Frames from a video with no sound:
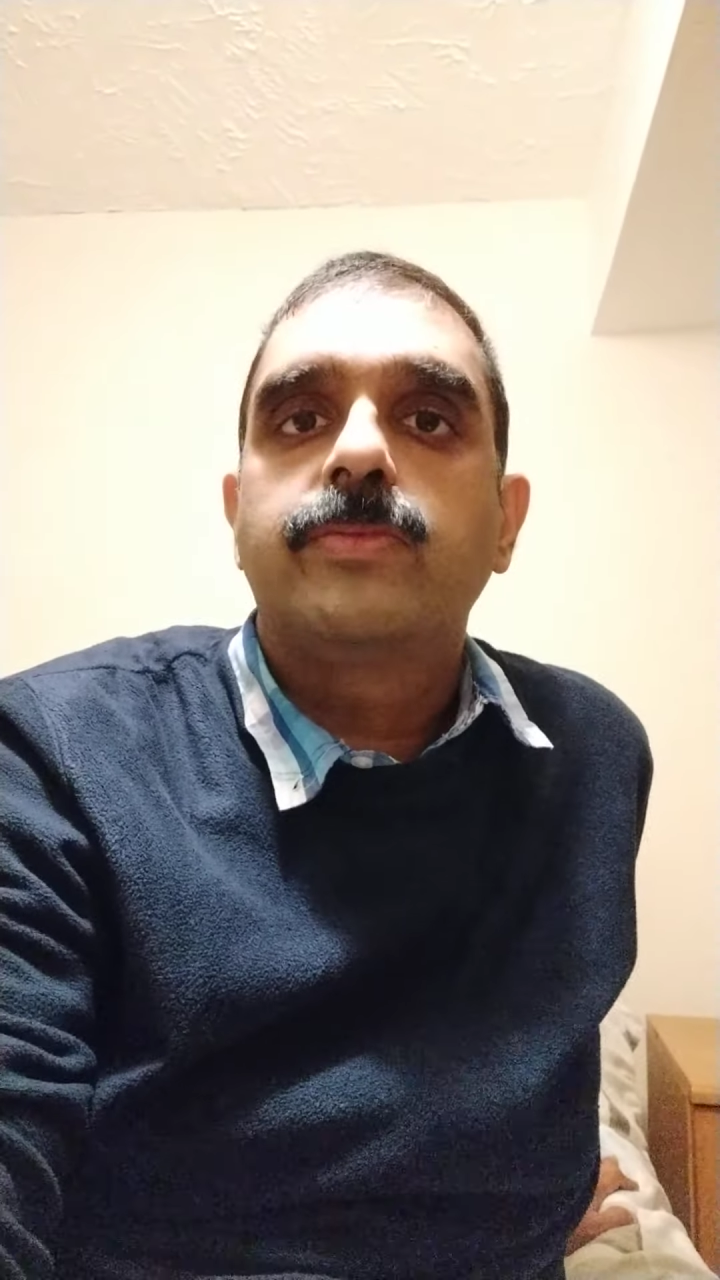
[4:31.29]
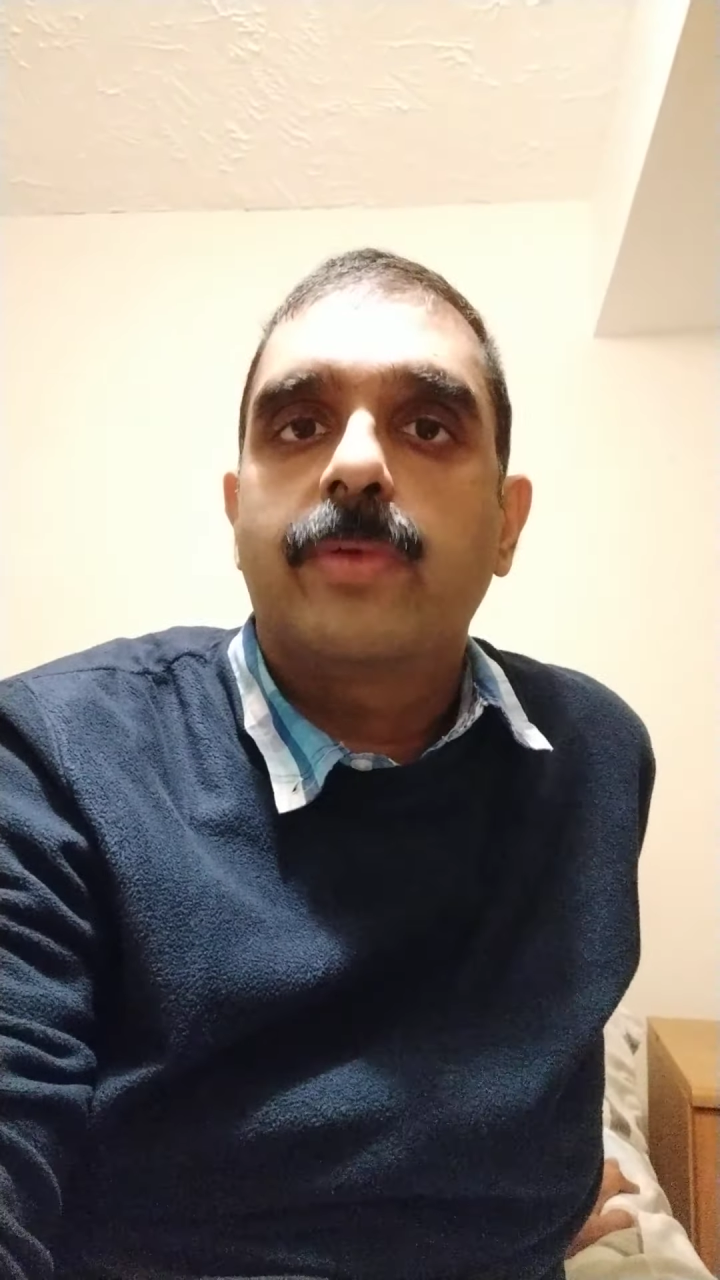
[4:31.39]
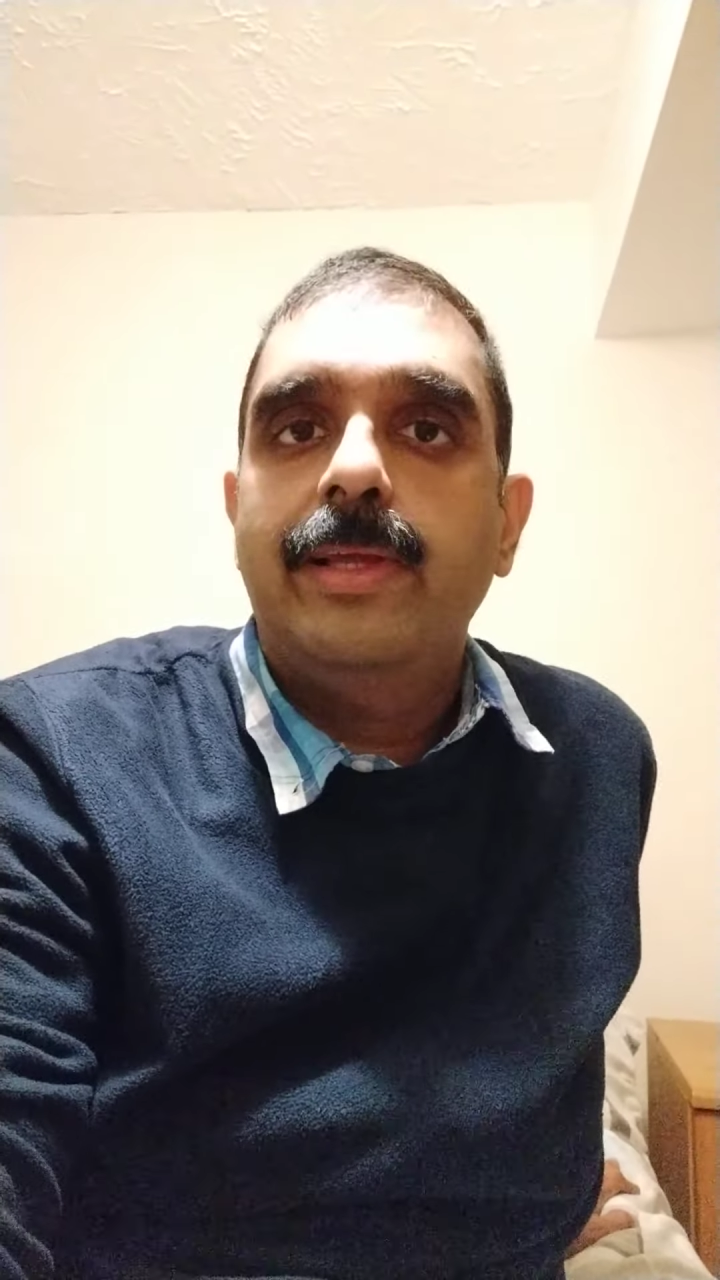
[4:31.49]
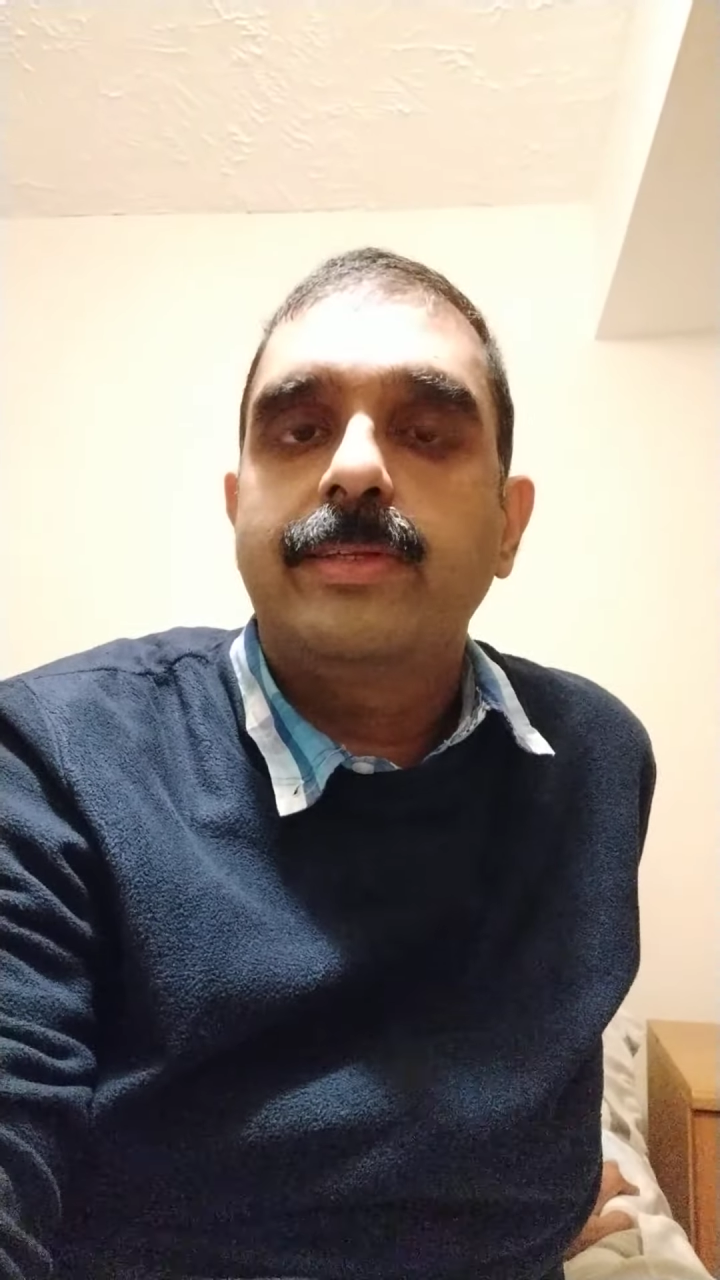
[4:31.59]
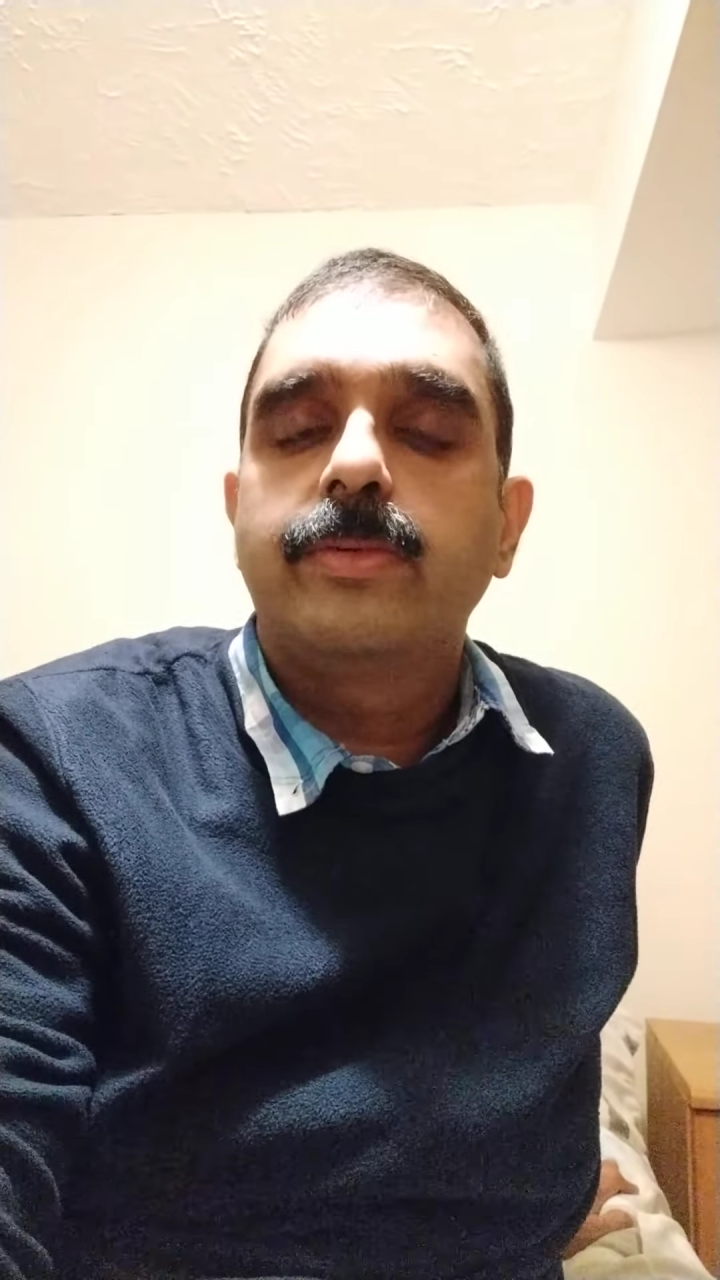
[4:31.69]

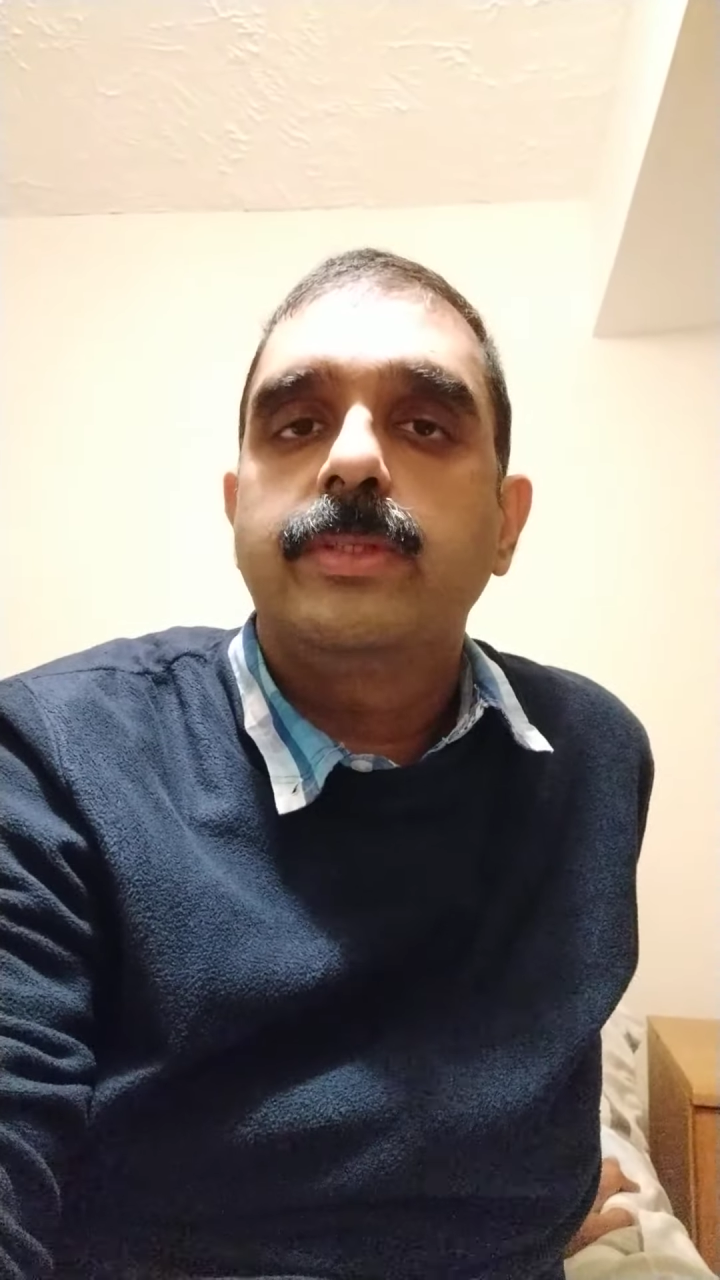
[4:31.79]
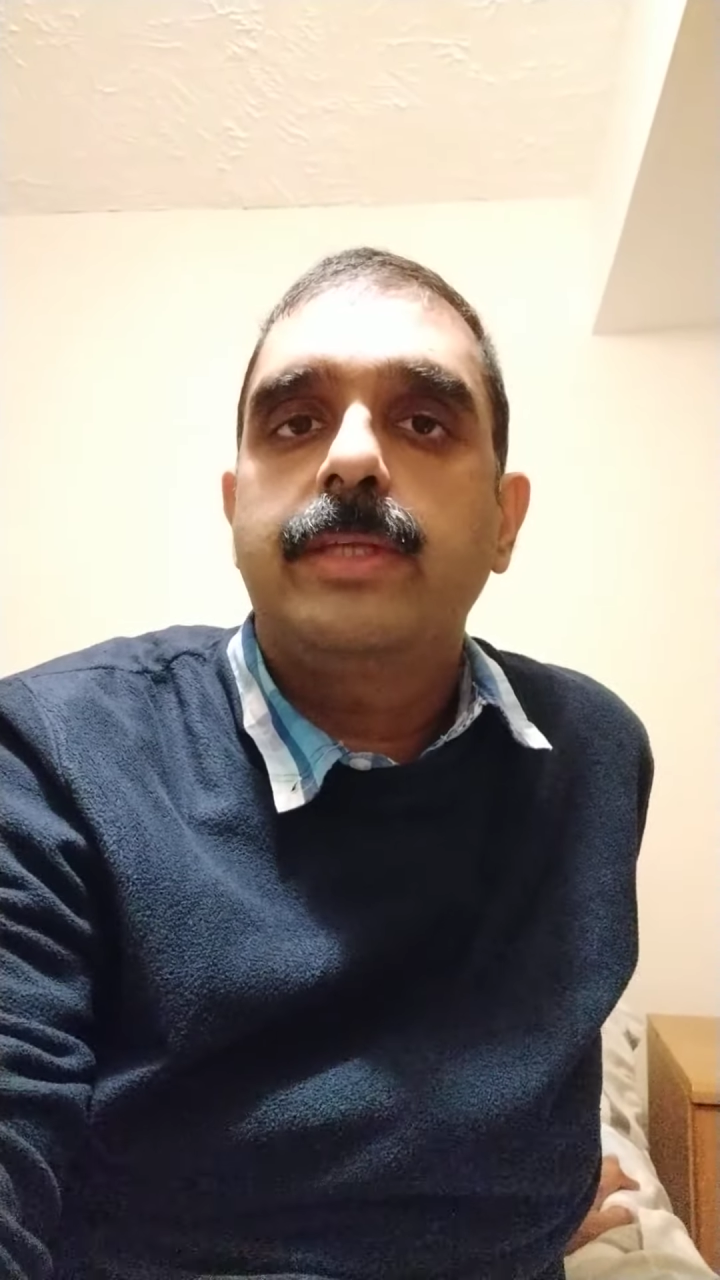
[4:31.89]
related with